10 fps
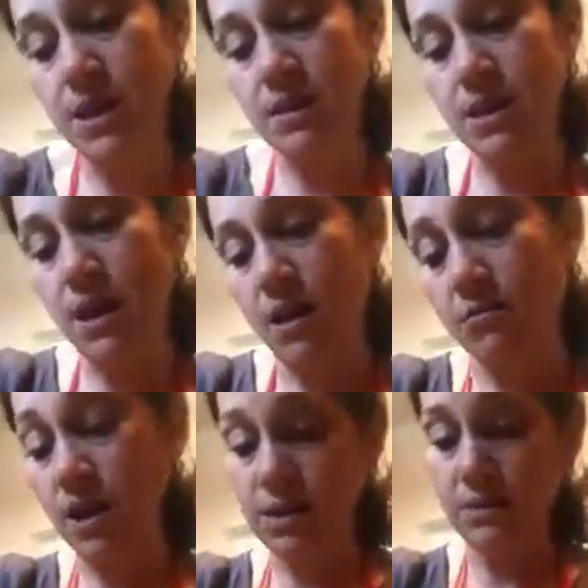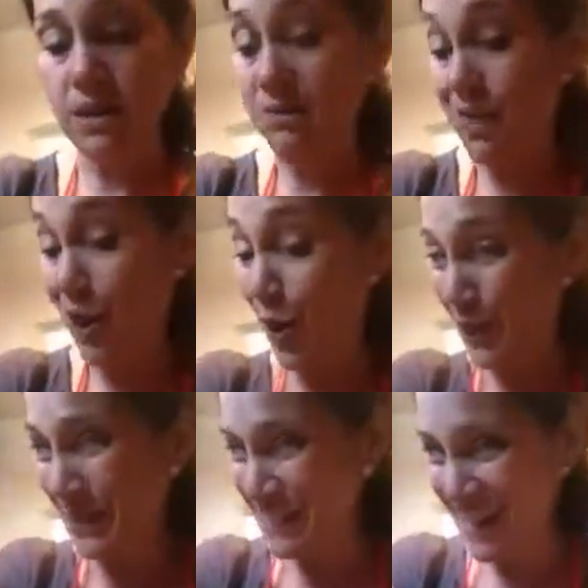they sell, not sometimes, they
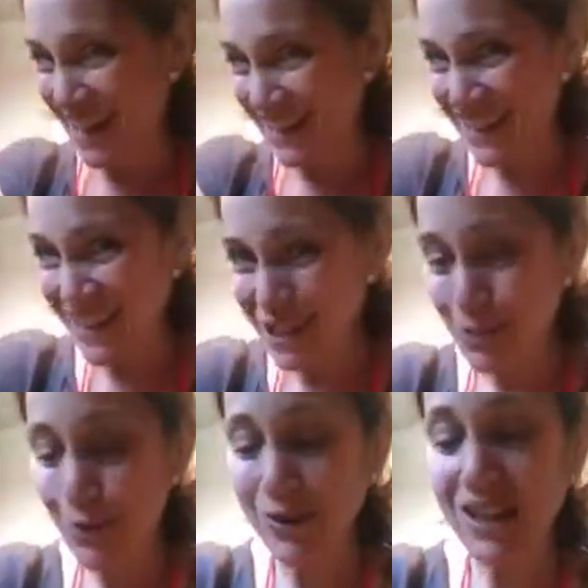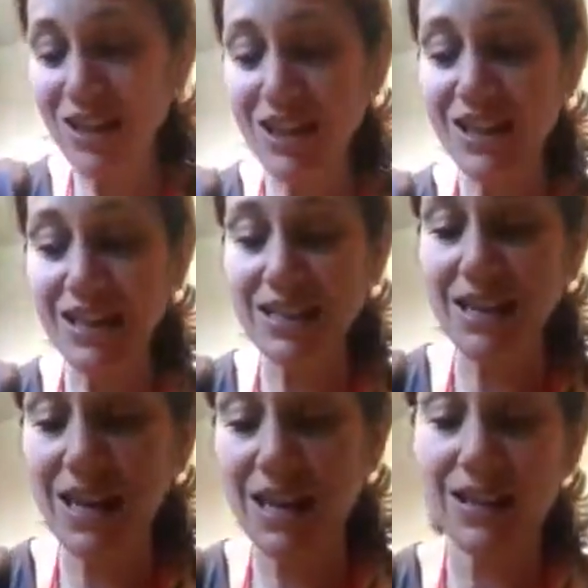always sell chipotle chilies
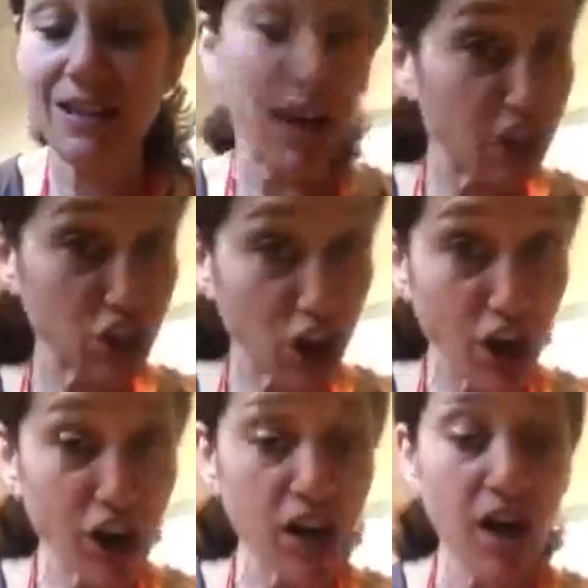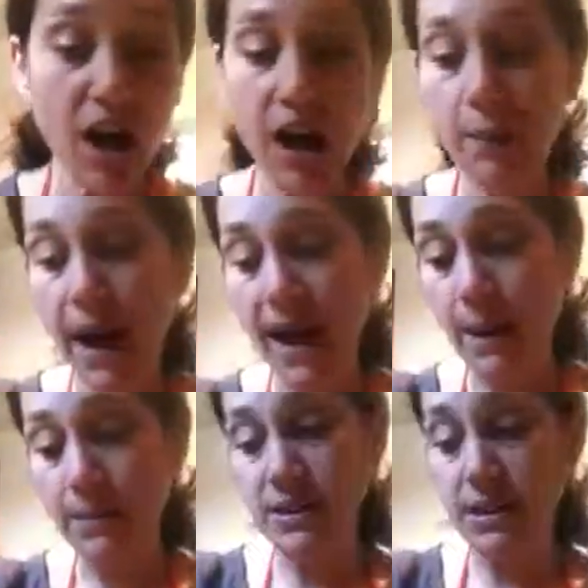in like a jar. I
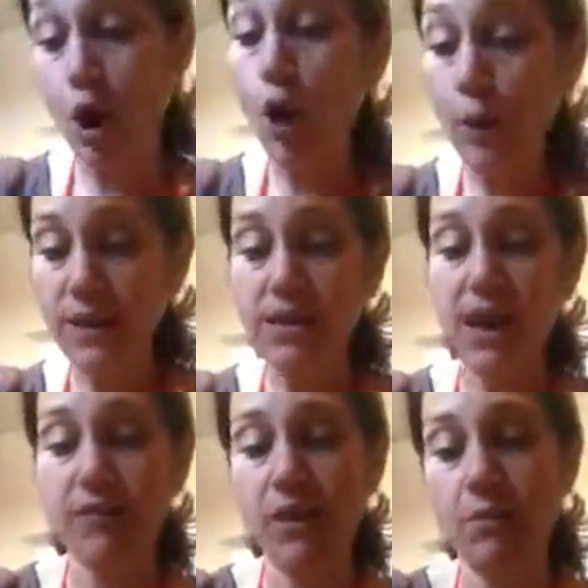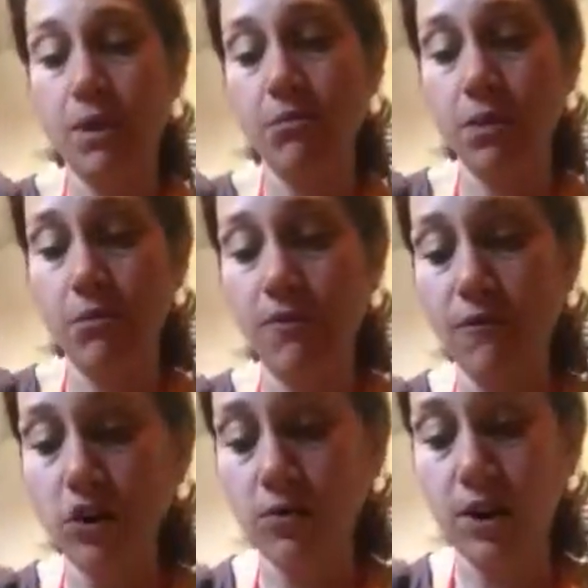happen to always have them in my
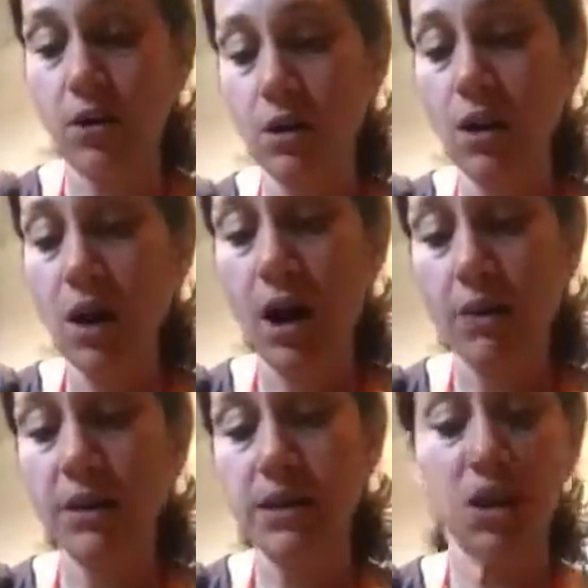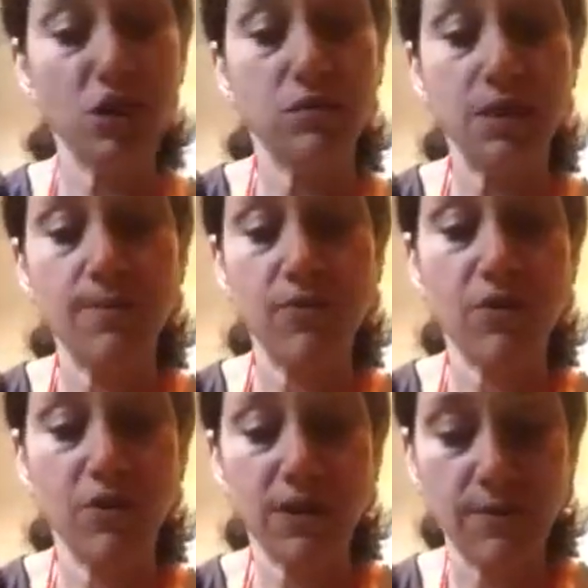refrigerator because I use them
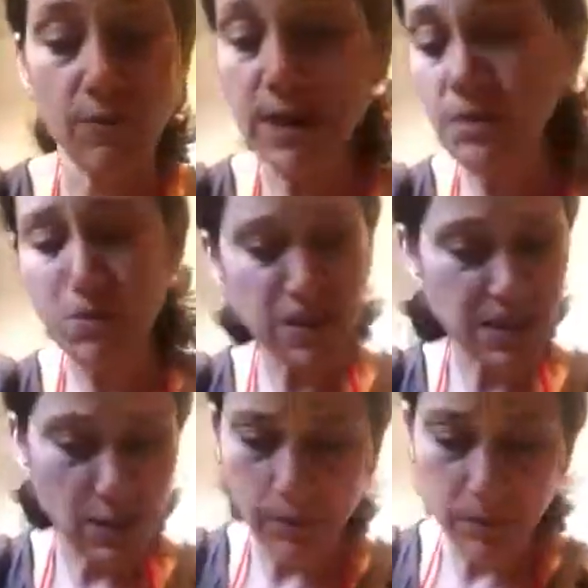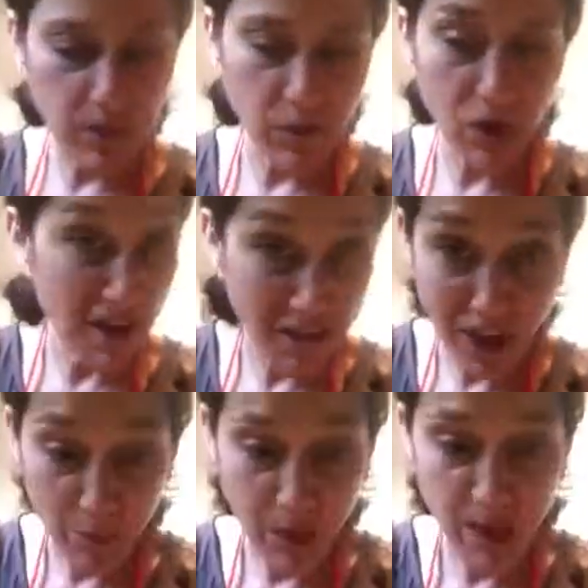for different recipes. So if you don't have a
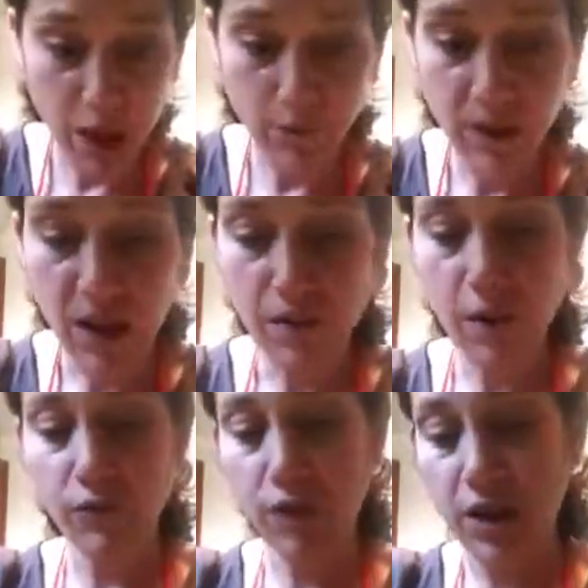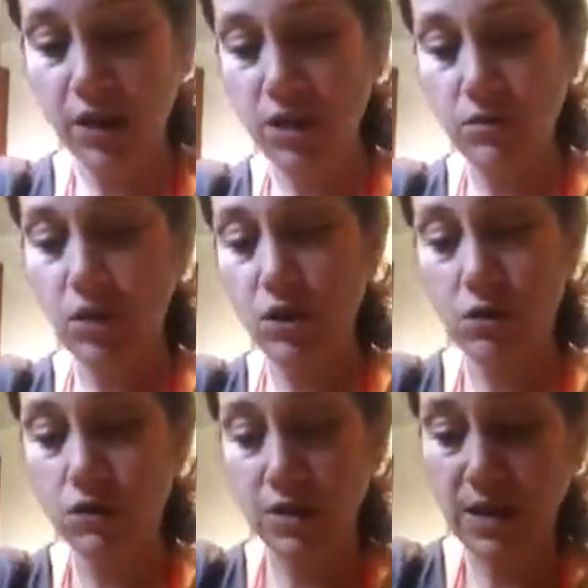jalapeno, feel free to
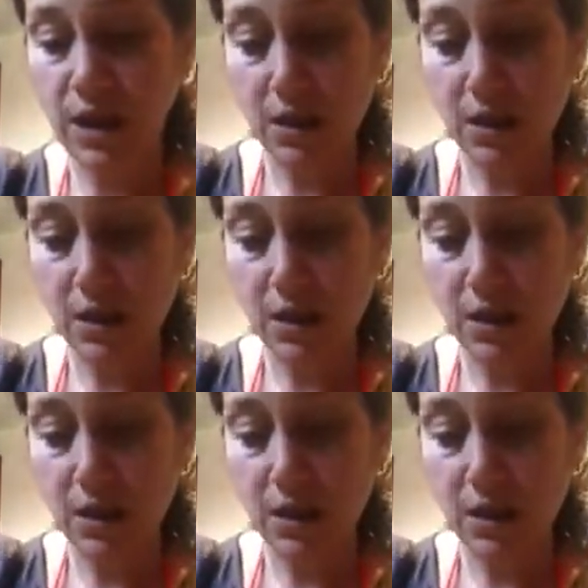use